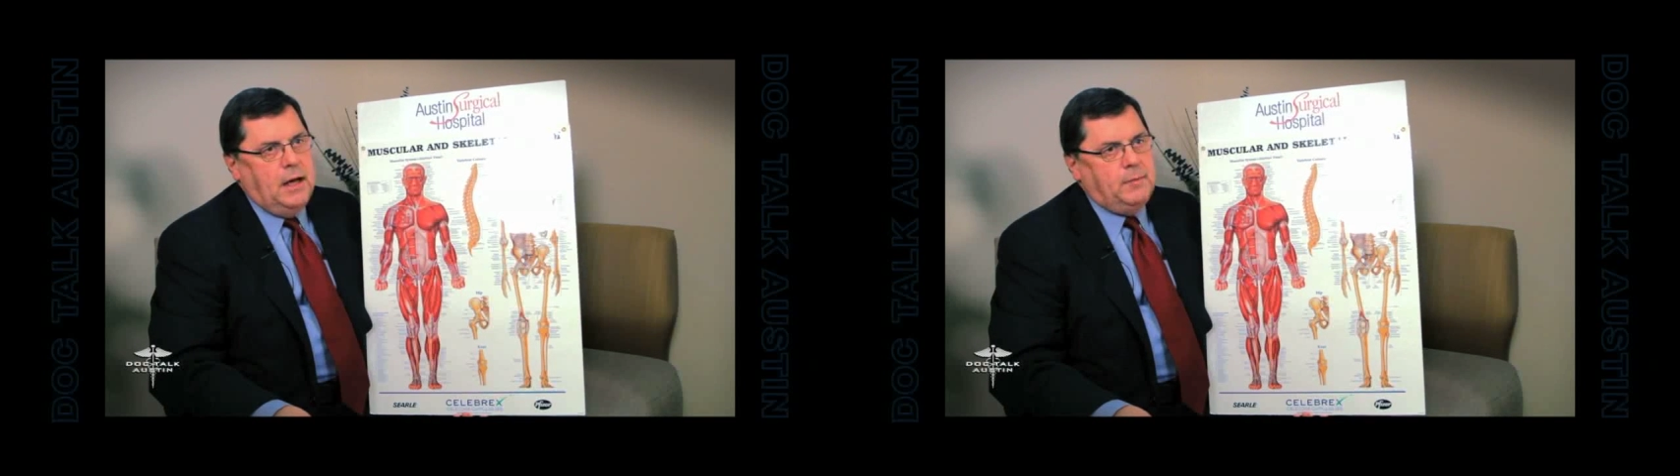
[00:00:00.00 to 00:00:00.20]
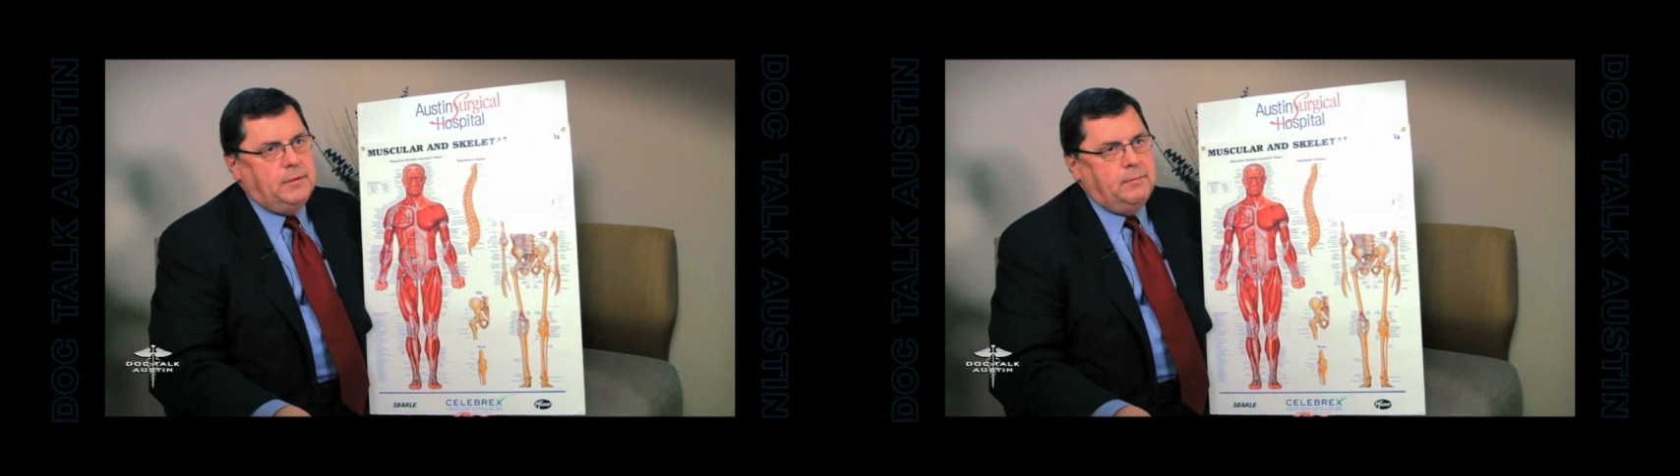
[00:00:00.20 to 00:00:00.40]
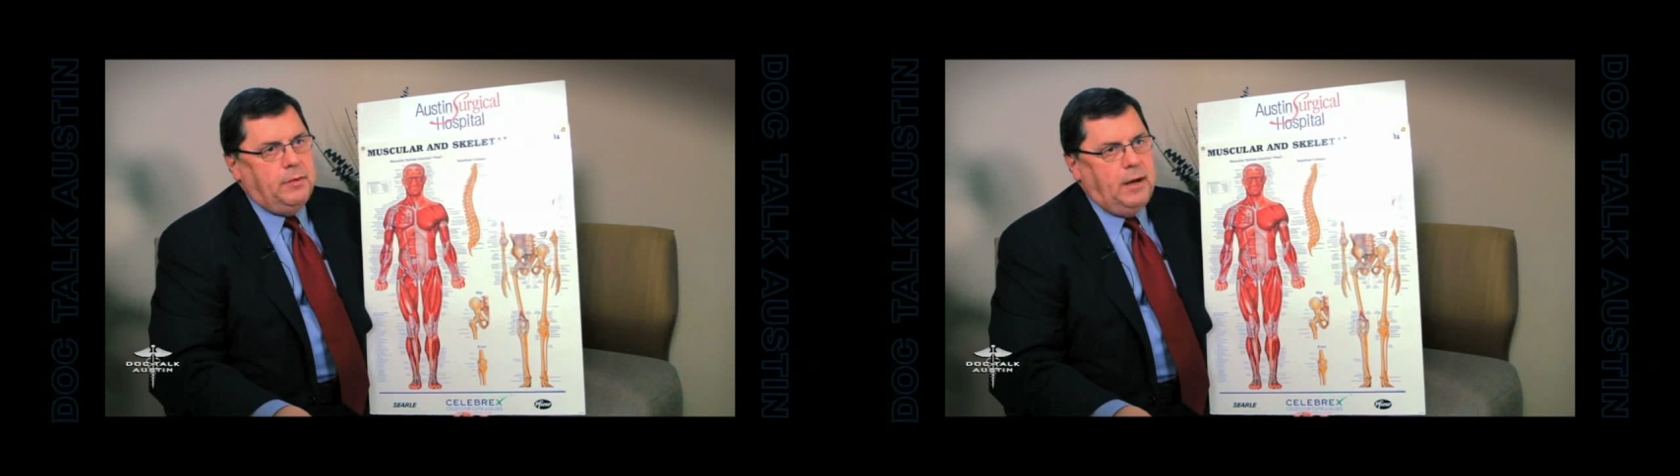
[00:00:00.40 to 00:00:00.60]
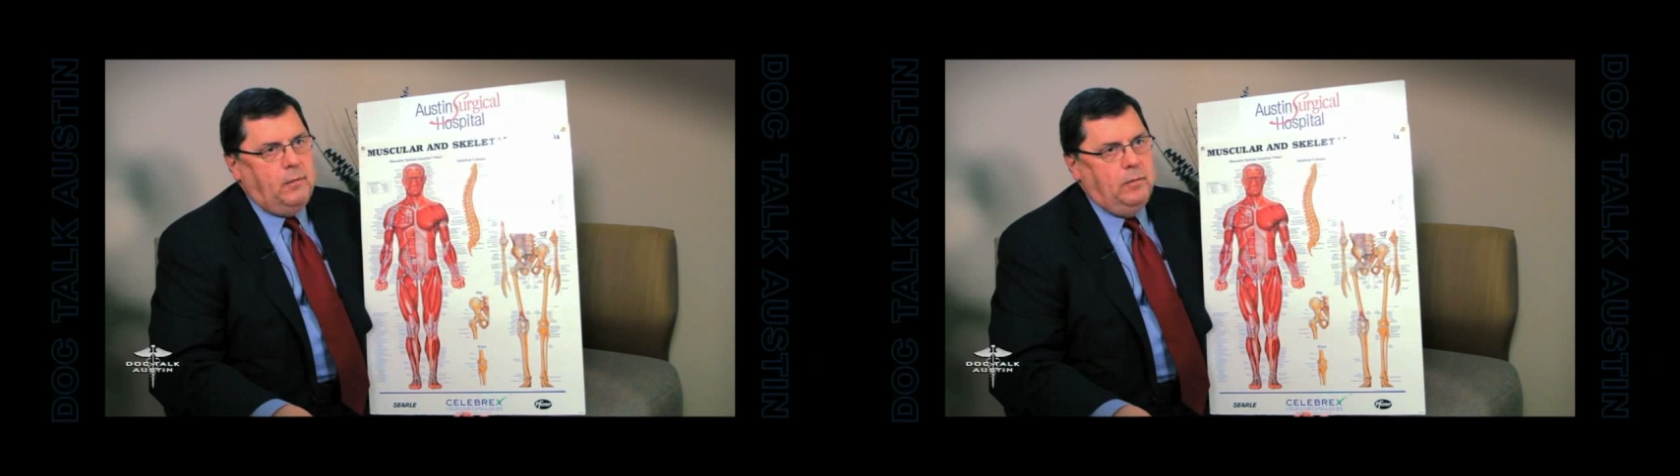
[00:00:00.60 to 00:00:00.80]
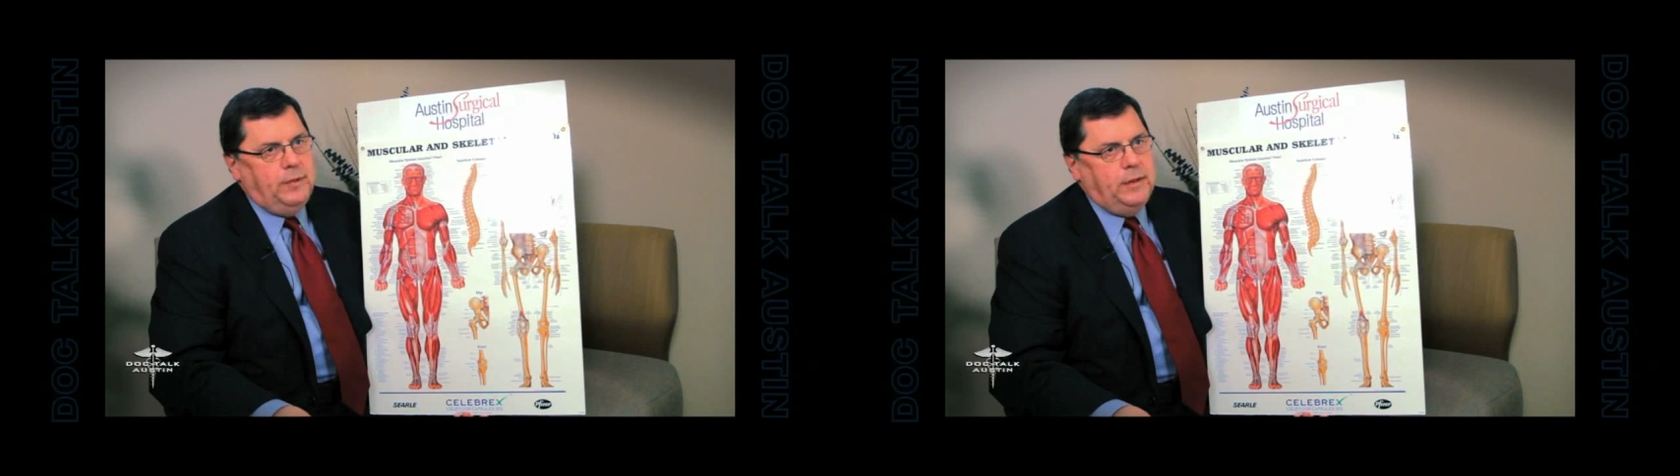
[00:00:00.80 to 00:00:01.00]
common
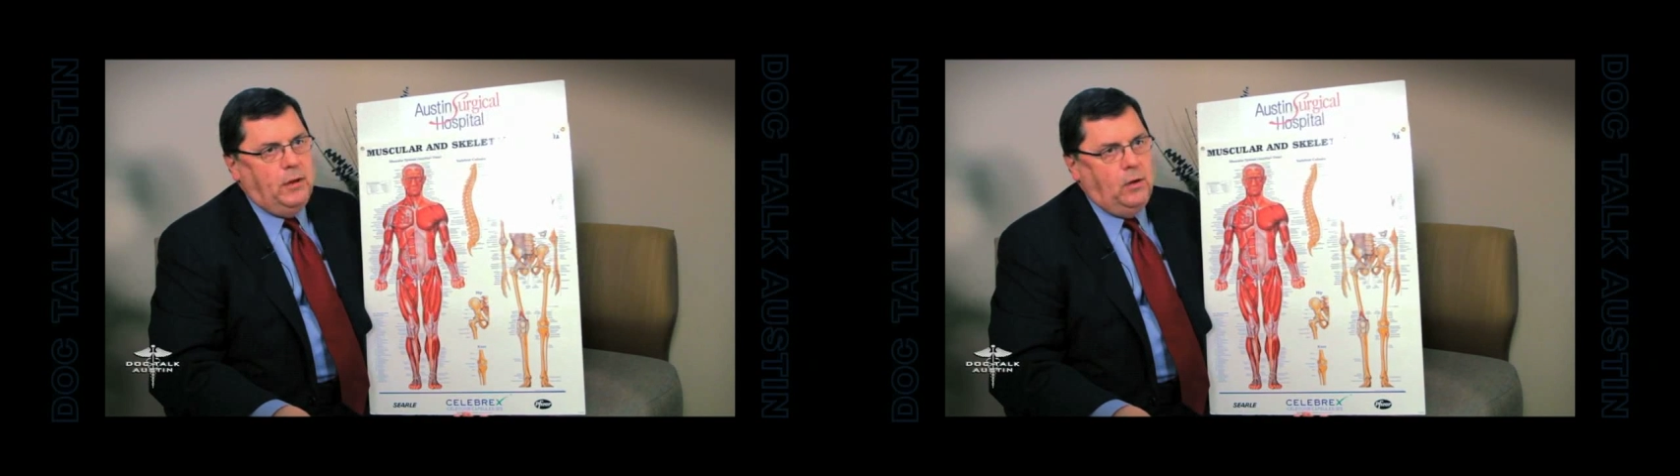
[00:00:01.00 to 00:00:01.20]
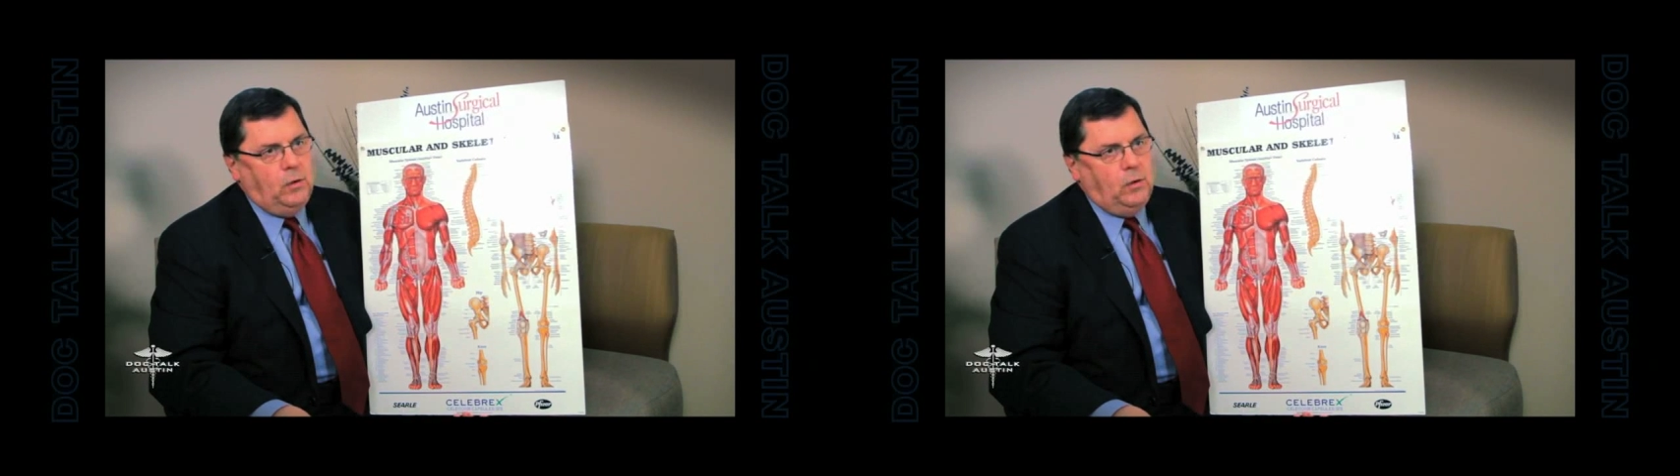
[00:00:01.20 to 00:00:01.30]
problem in